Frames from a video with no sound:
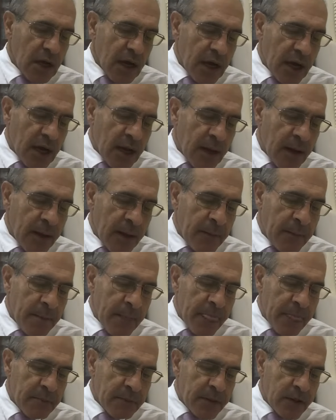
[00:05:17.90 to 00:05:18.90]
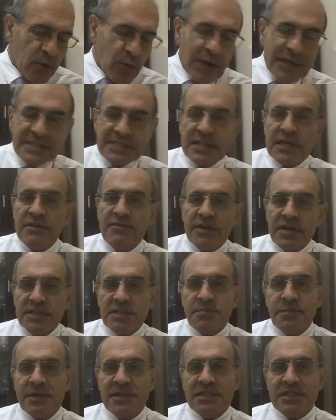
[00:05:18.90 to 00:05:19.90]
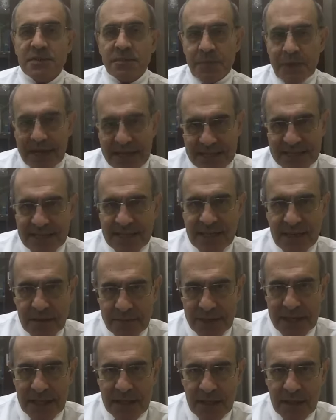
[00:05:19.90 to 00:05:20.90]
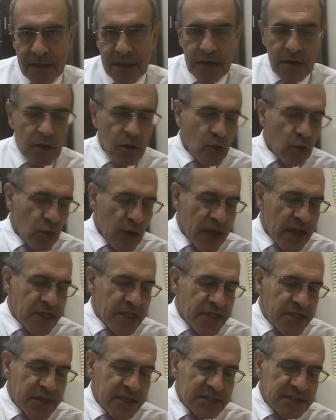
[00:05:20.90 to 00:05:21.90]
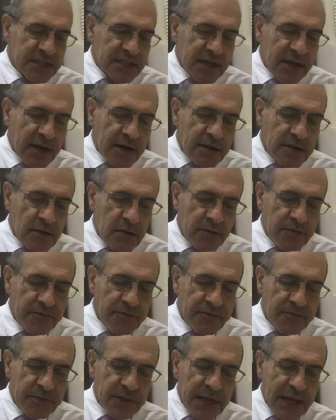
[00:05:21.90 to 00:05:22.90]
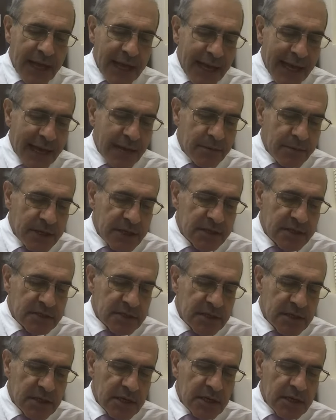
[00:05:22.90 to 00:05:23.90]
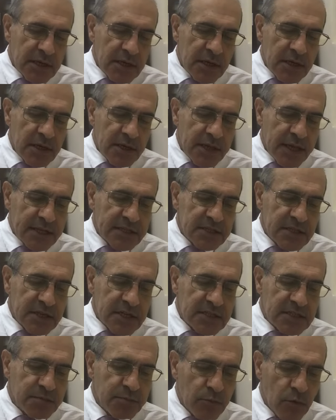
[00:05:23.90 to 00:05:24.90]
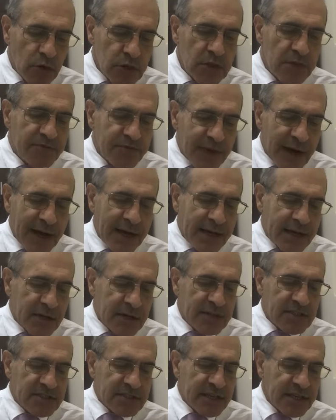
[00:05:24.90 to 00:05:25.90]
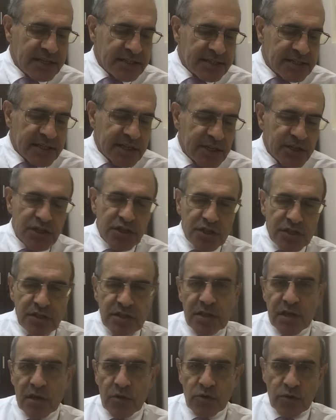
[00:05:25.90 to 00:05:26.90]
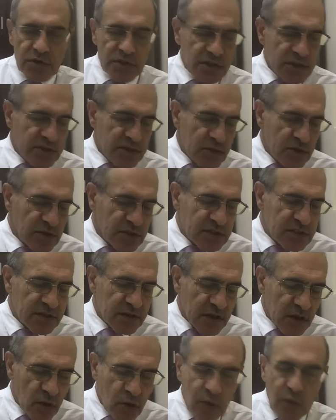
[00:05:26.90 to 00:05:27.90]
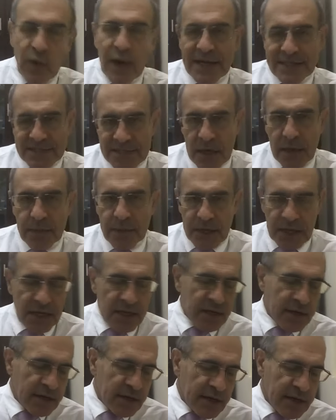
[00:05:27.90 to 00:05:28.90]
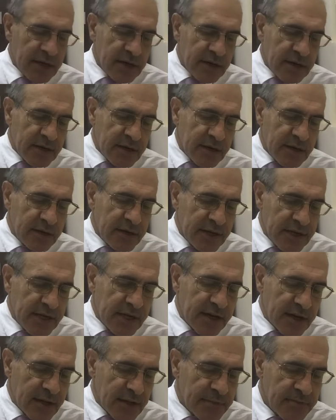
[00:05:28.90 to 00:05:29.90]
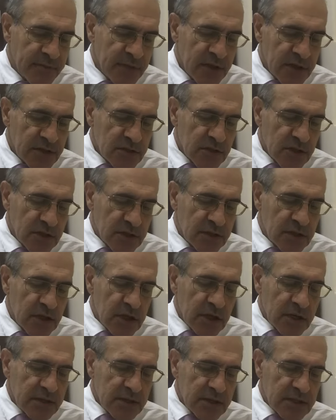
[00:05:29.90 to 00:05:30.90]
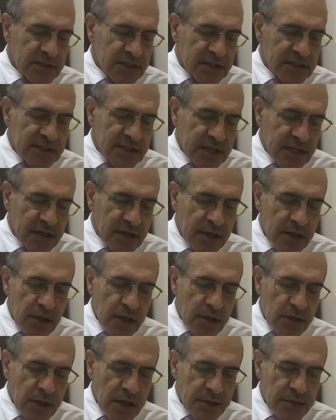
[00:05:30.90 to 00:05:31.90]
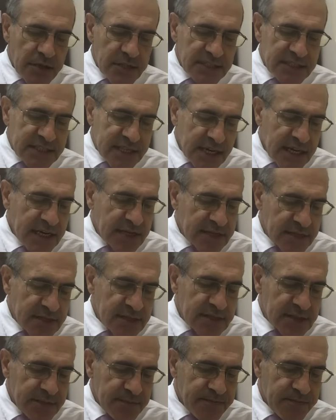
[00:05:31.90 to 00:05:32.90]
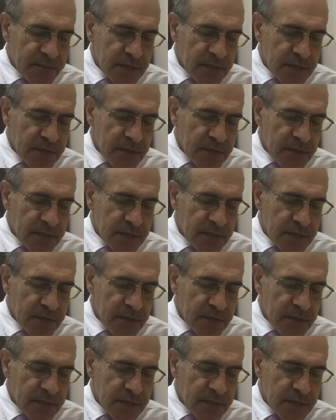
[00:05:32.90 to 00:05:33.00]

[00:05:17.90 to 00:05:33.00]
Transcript: but the will deliver is being split in the middle with this kind of element that is modifying. It's an insertion which is used quite common in the legal. So it says here that the tenant